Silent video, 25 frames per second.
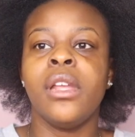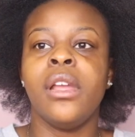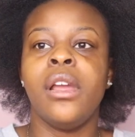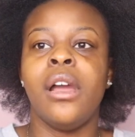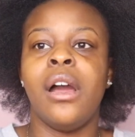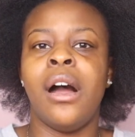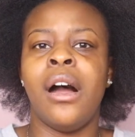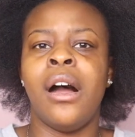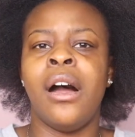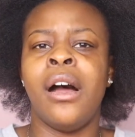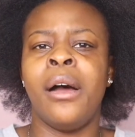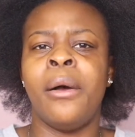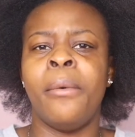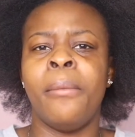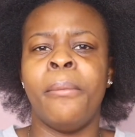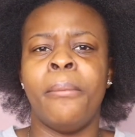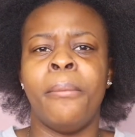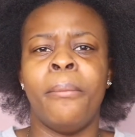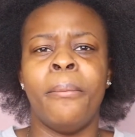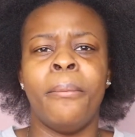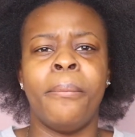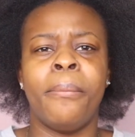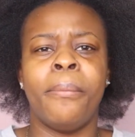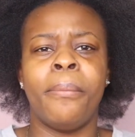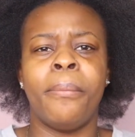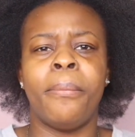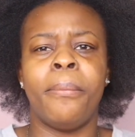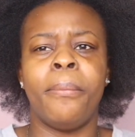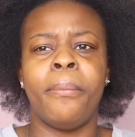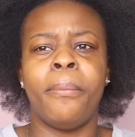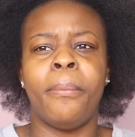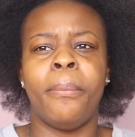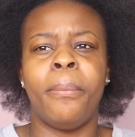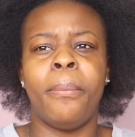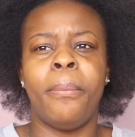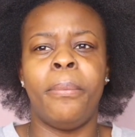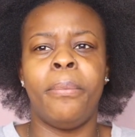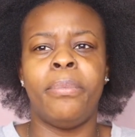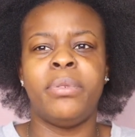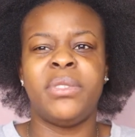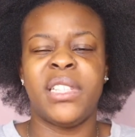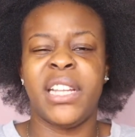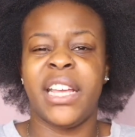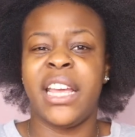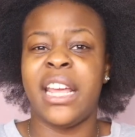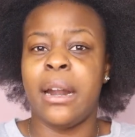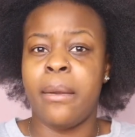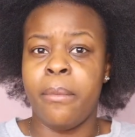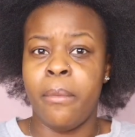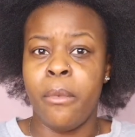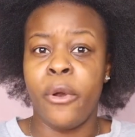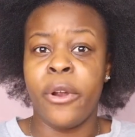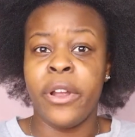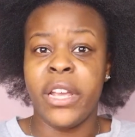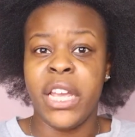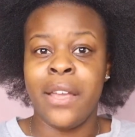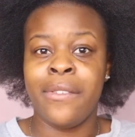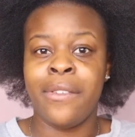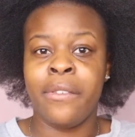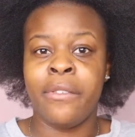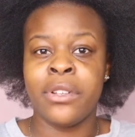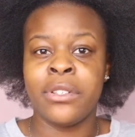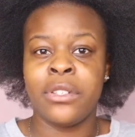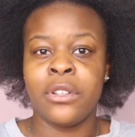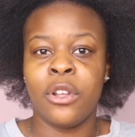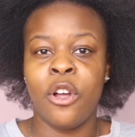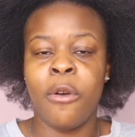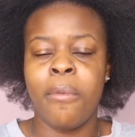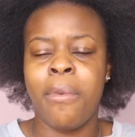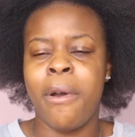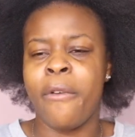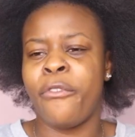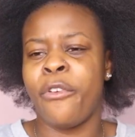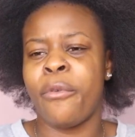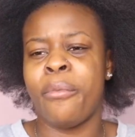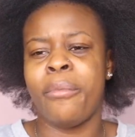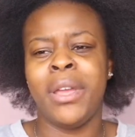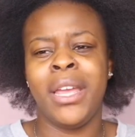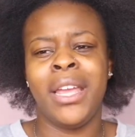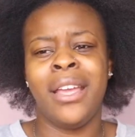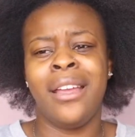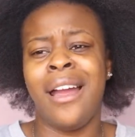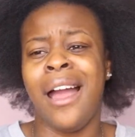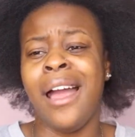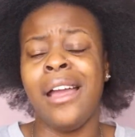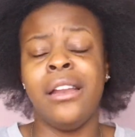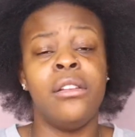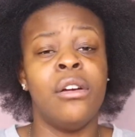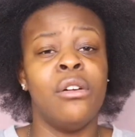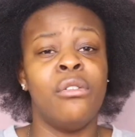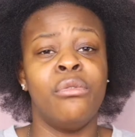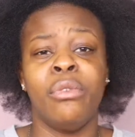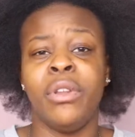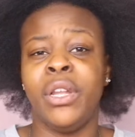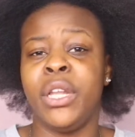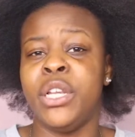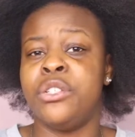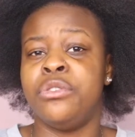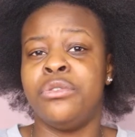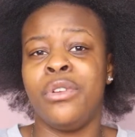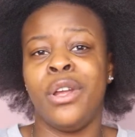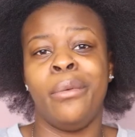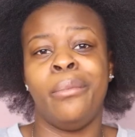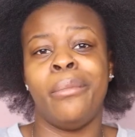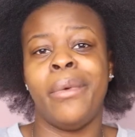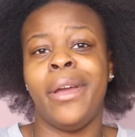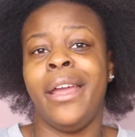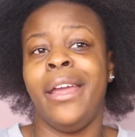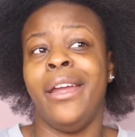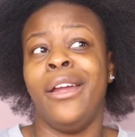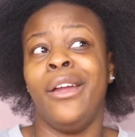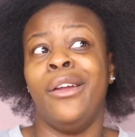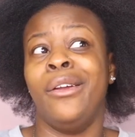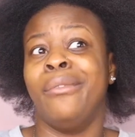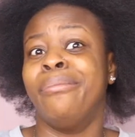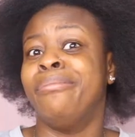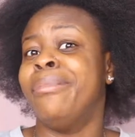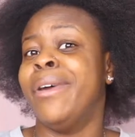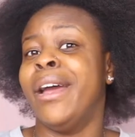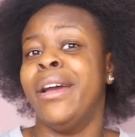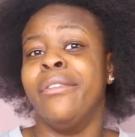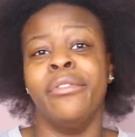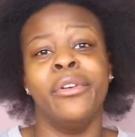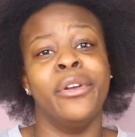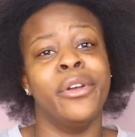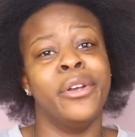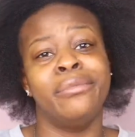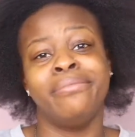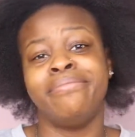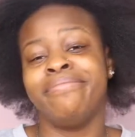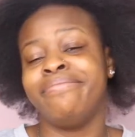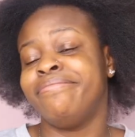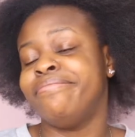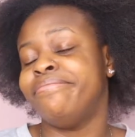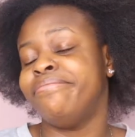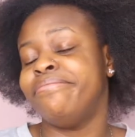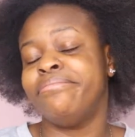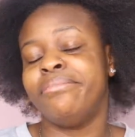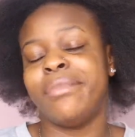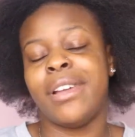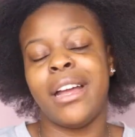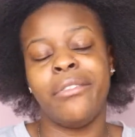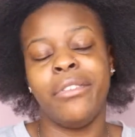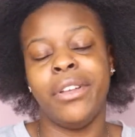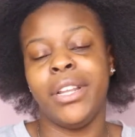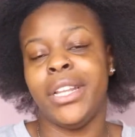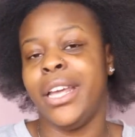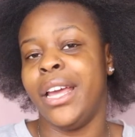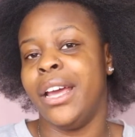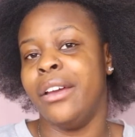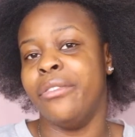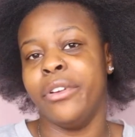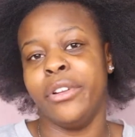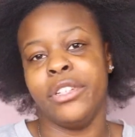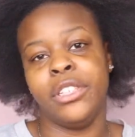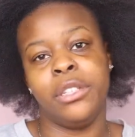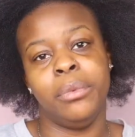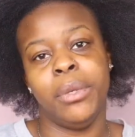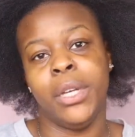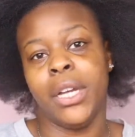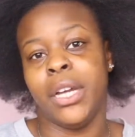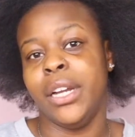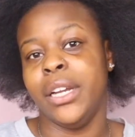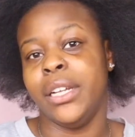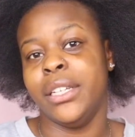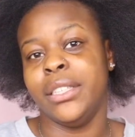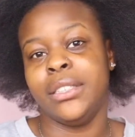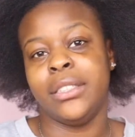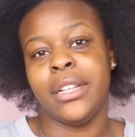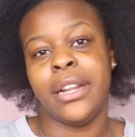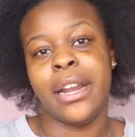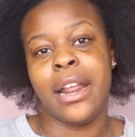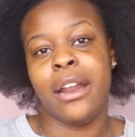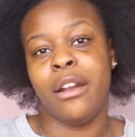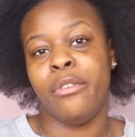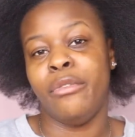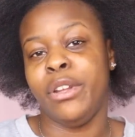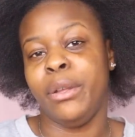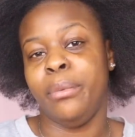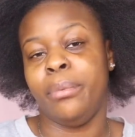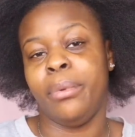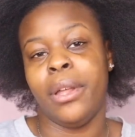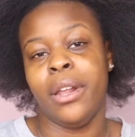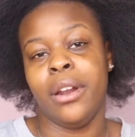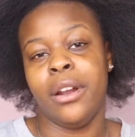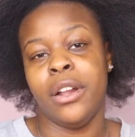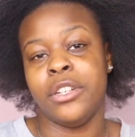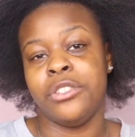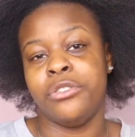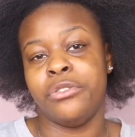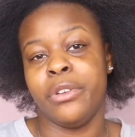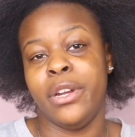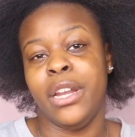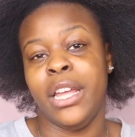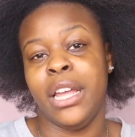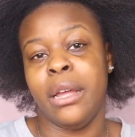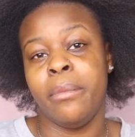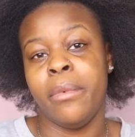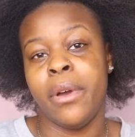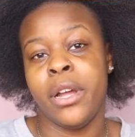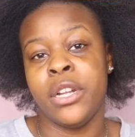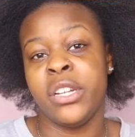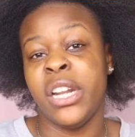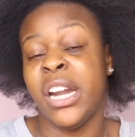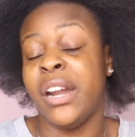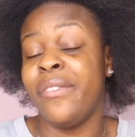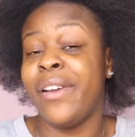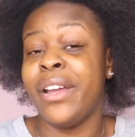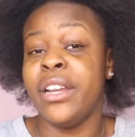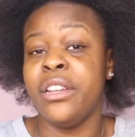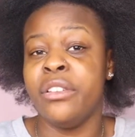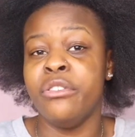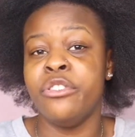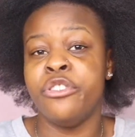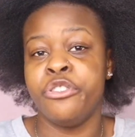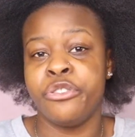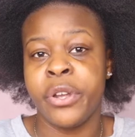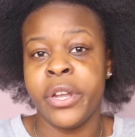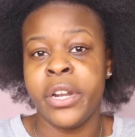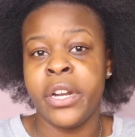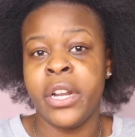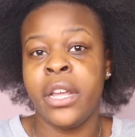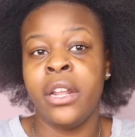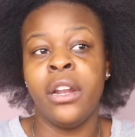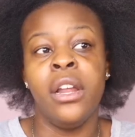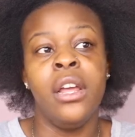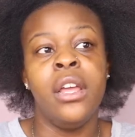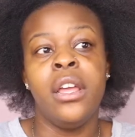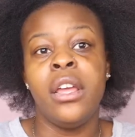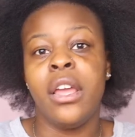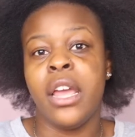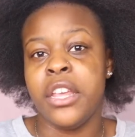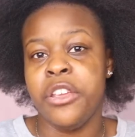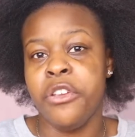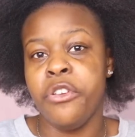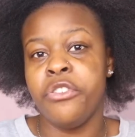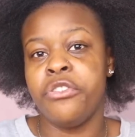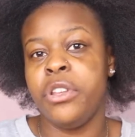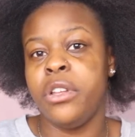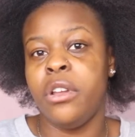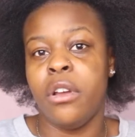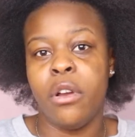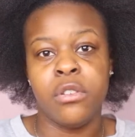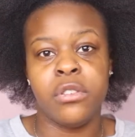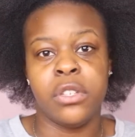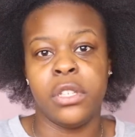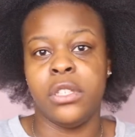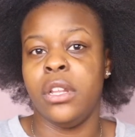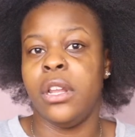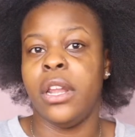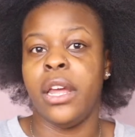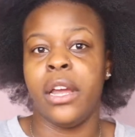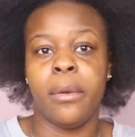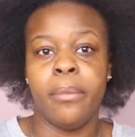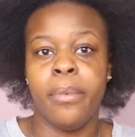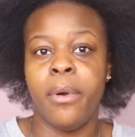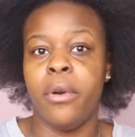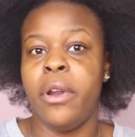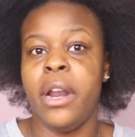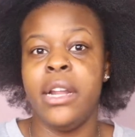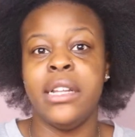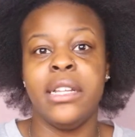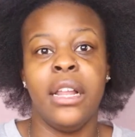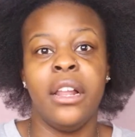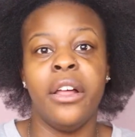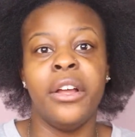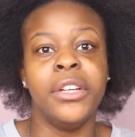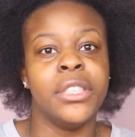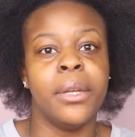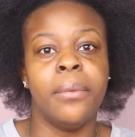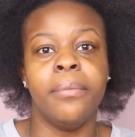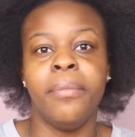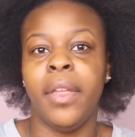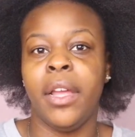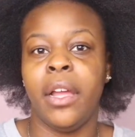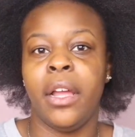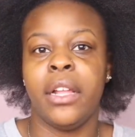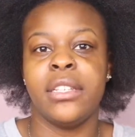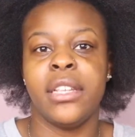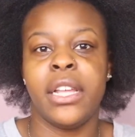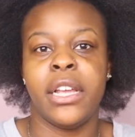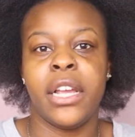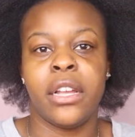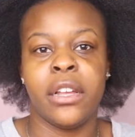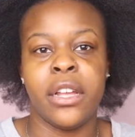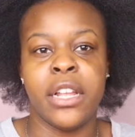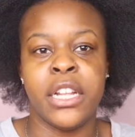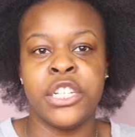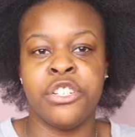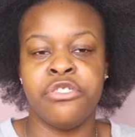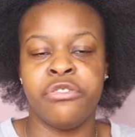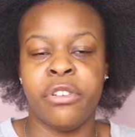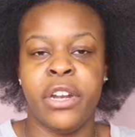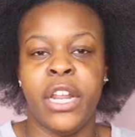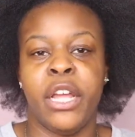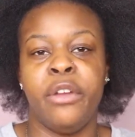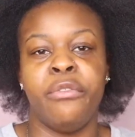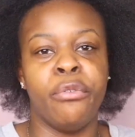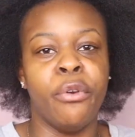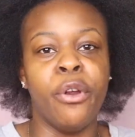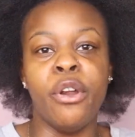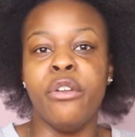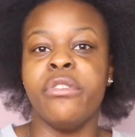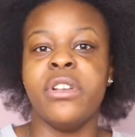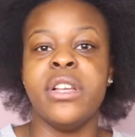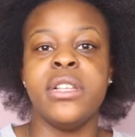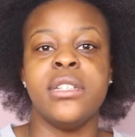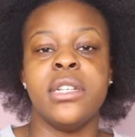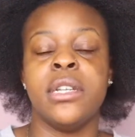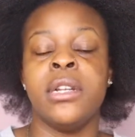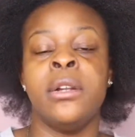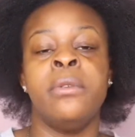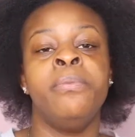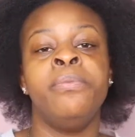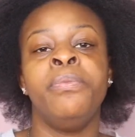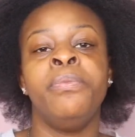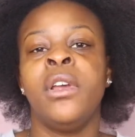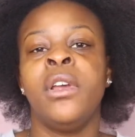to get a more even result. But for me, I don't really straighten my hair ever. Not really ever, to be honest, and I don't really plan on straightening it much. And if I do straighten it, it usually goes into like a ponytail or something. It's like it's straightening for a reason.